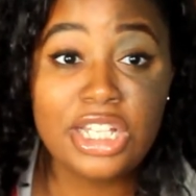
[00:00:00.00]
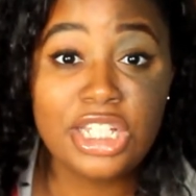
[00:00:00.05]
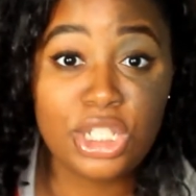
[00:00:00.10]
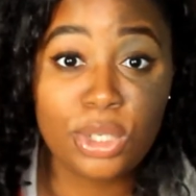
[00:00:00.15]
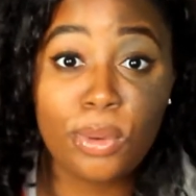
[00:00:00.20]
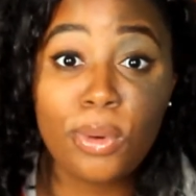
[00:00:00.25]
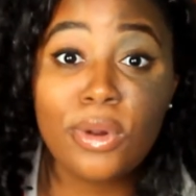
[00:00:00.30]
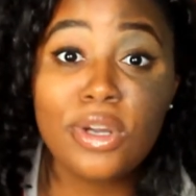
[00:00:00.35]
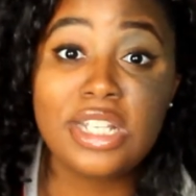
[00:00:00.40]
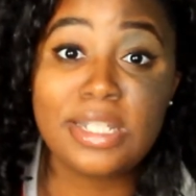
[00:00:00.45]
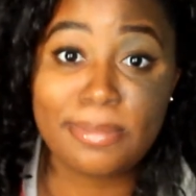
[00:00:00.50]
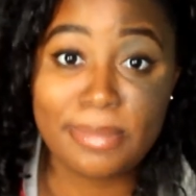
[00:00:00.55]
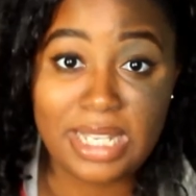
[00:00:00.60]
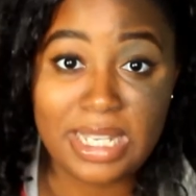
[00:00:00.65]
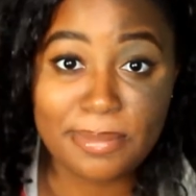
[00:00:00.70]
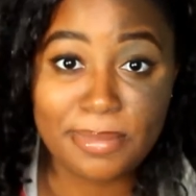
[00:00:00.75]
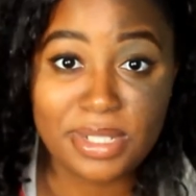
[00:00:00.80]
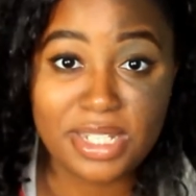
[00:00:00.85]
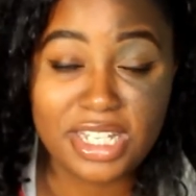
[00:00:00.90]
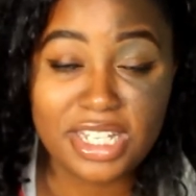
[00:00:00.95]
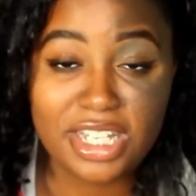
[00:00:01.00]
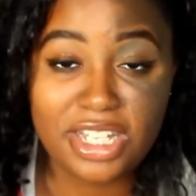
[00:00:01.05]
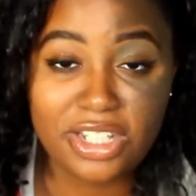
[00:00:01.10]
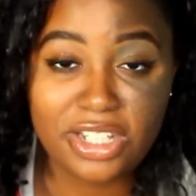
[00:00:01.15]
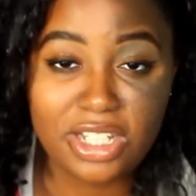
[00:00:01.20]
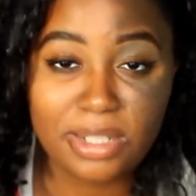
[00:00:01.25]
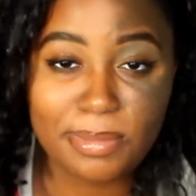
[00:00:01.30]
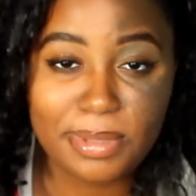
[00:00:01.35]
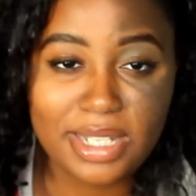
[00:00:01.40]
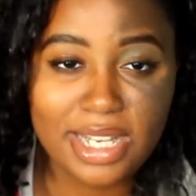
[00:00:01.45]
towards me in
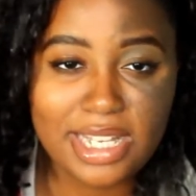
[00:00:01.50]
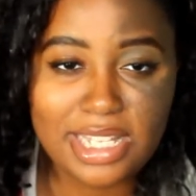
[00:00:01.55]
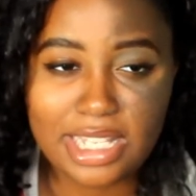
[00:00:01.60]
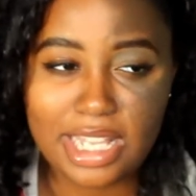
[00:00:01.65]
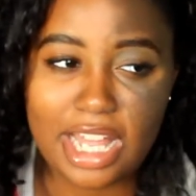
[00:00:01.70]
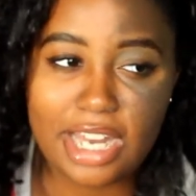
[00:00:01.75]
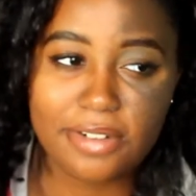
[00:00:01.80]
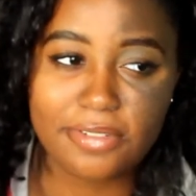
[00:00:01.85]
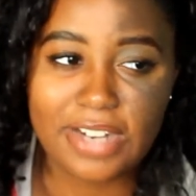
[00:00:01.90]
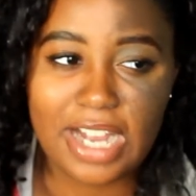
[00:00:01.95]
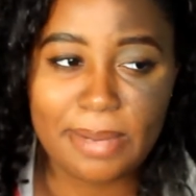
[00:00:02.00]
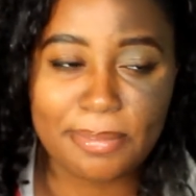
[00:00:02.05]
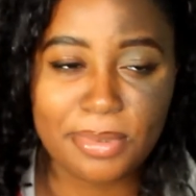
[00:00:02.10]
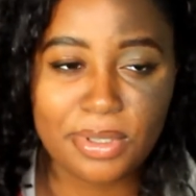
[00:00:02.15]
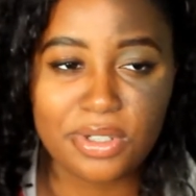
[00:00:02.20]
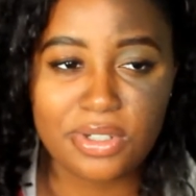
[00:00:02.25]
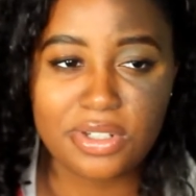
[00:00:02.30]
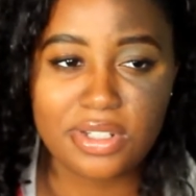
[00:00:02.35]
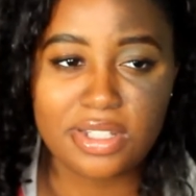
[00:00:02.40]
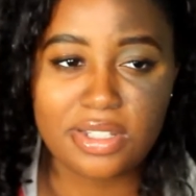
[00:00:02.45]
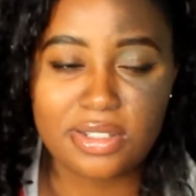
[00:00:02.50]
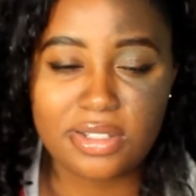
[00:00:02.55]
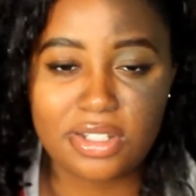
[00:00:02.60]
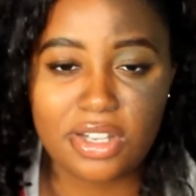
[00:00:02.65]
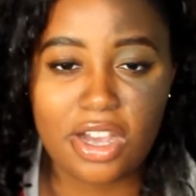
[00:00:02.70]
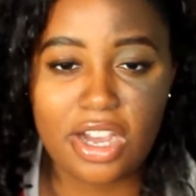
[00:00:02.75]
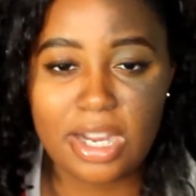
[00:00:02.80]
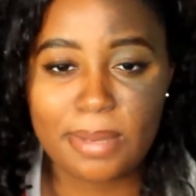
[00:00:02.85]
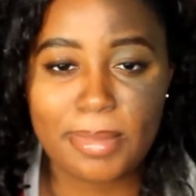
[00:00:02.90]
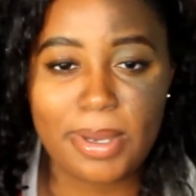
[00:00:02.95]
particular, because a lot of rappers
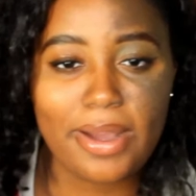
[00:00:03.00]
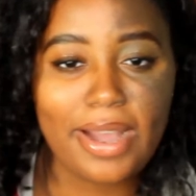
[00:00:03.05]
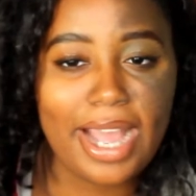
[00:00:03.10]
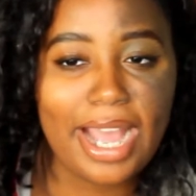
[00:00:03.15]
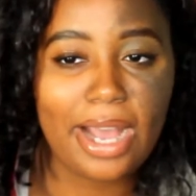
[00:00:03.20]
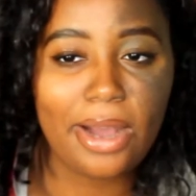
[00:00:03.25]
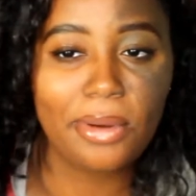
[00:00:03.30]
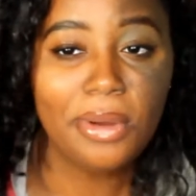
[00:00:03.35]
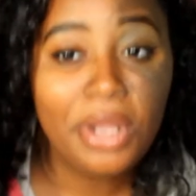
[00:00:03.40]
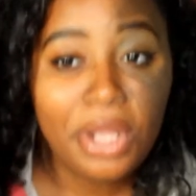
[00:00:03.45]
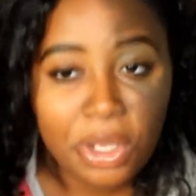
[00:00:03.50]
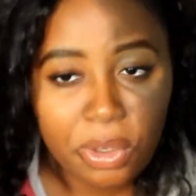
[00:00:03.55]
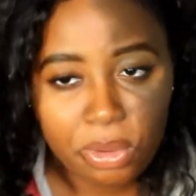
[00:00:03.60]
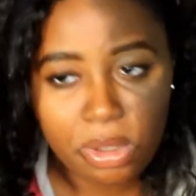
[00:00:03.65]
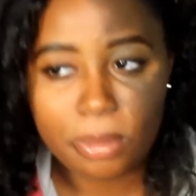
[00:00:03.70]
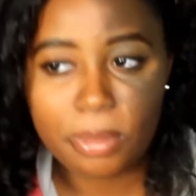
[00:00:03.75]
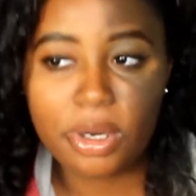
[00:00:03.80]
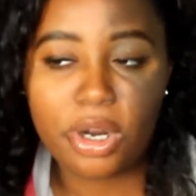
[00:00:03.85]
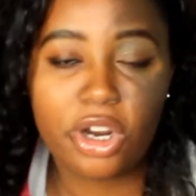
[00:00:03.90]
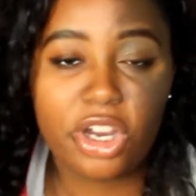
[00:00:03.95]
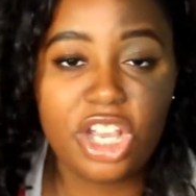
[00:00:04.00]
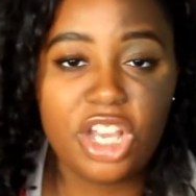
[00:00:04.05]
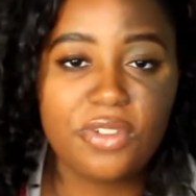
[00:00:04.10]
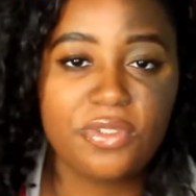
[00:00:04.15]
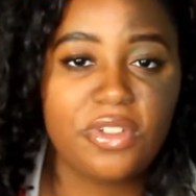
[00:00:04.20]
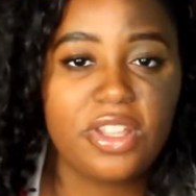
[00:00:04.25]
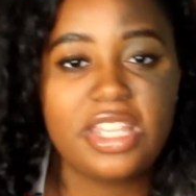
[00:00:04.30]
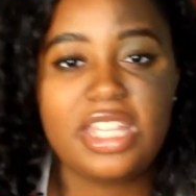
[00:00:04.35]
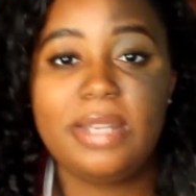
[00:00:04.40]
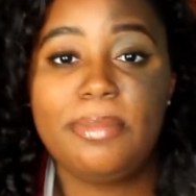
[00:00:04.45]
talk about how women are good
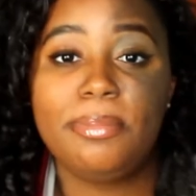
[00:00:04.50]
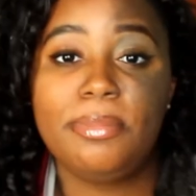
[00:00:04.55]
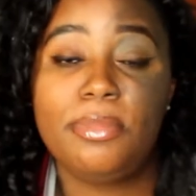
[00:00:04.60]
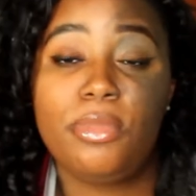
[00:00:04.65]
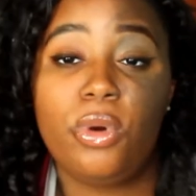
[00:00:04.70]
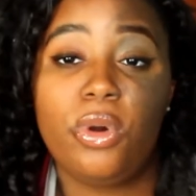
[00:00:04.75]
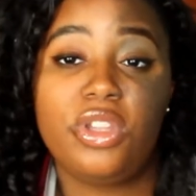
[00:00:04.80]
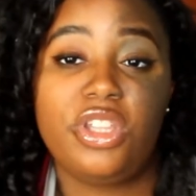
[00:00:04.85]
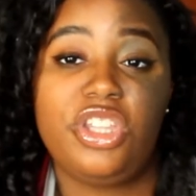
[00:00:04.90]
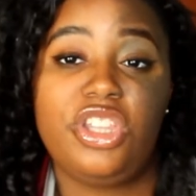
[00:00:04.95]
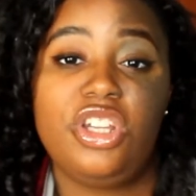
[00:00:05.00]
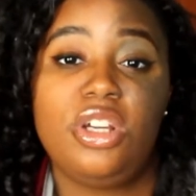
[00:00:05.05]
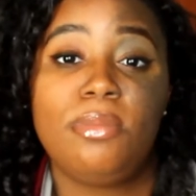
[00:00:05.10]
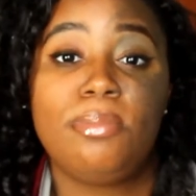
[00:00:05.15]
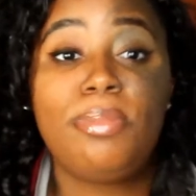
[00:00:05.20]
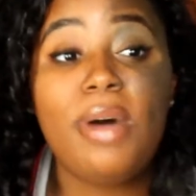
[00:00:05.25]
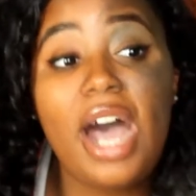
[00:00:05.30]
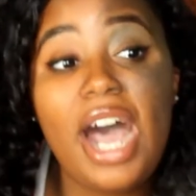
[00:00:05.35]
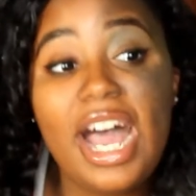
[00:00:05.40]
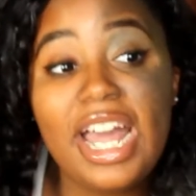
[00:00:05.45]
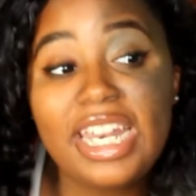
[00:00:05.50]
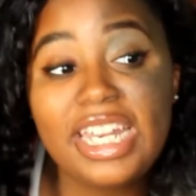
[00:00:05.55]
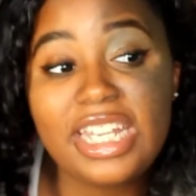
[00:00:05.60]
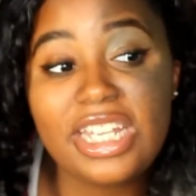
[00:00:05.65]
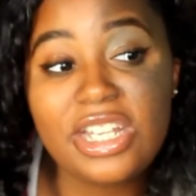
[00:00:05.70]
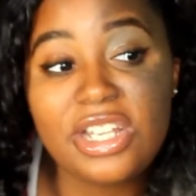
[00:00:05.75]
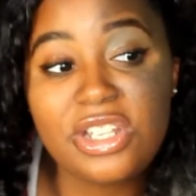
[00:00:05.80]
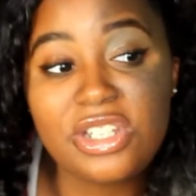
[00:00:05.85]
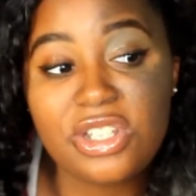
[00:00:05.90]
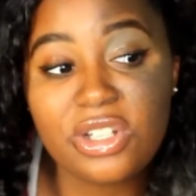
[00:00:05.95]
for nothing more than their
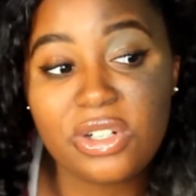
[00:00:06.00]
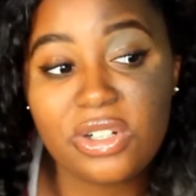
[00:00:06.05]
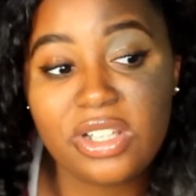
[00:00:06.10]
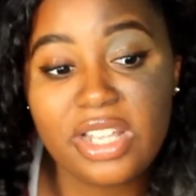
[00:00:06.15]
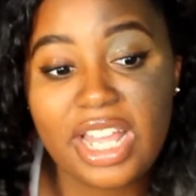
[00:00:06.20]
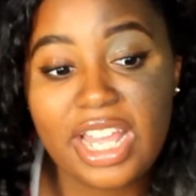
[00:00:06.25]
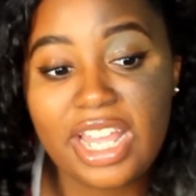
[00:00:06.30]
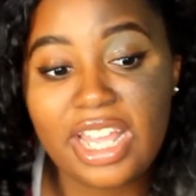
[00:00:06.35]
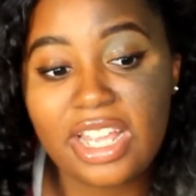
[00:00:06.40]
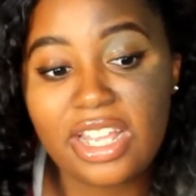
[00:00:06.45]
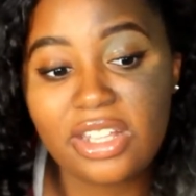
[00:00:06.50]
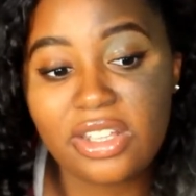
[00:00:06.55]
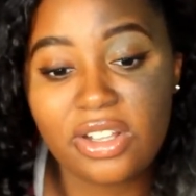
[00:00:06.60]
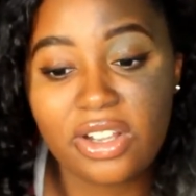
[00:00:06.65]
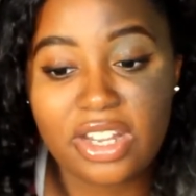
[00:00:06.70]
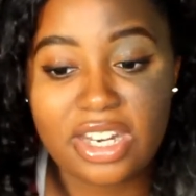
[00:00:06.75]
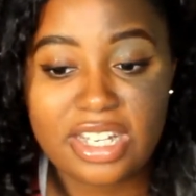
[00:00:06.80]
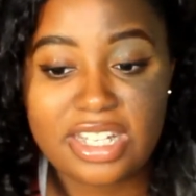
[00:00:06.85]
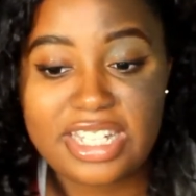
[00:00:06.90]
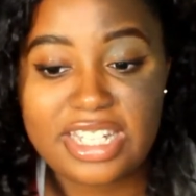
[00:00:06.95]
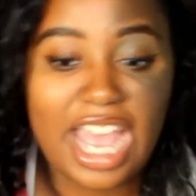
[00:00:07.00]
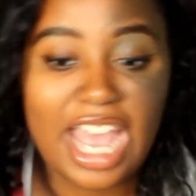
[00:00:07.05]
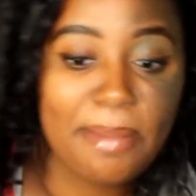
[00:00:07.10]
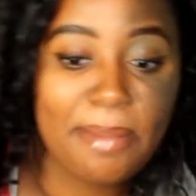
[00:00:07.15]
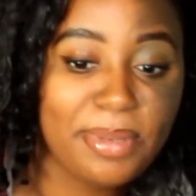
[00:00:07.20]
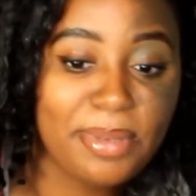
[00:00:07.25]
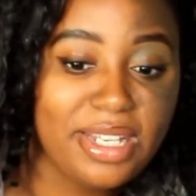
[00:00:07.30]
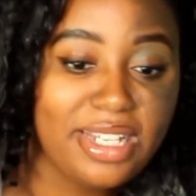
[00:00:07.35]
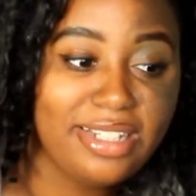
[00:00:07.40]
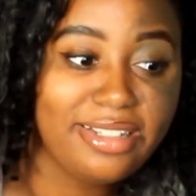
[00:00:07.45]
bodies, or like they're gonna
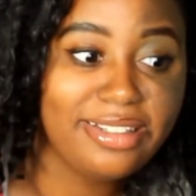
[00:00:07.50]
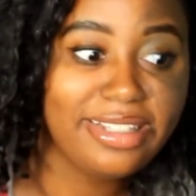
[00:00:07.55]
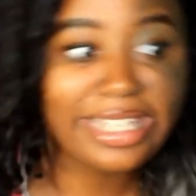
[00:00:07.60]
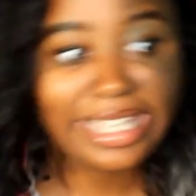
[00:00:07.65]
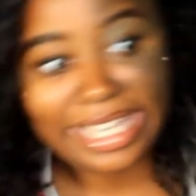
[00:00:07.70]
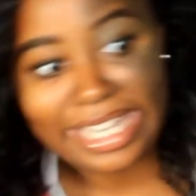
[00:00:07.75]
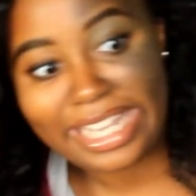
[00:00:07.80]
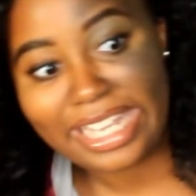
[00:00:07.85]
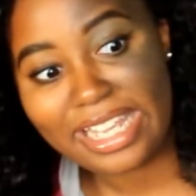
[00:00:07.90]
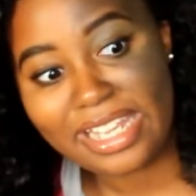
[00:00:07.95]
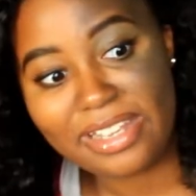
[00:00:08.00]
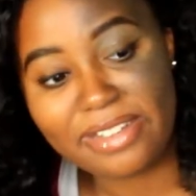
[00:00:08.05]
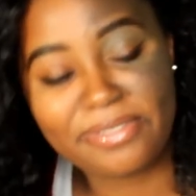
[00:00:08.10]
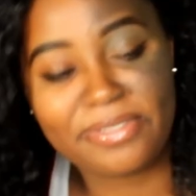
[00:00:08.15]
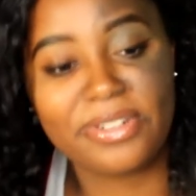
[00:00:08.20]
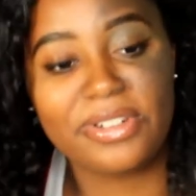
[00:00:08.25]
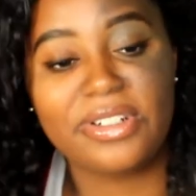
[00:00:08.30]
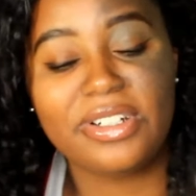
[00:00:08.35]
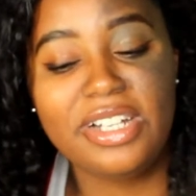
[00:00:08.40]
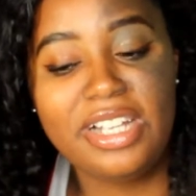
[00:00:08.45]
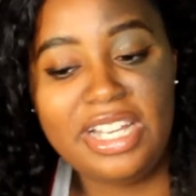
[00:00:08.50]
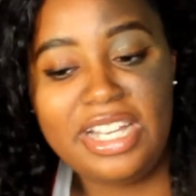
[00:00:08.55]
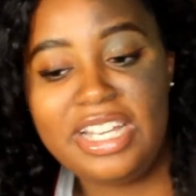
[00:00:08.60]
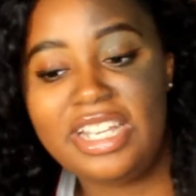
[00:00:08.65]
tap it and leave, or,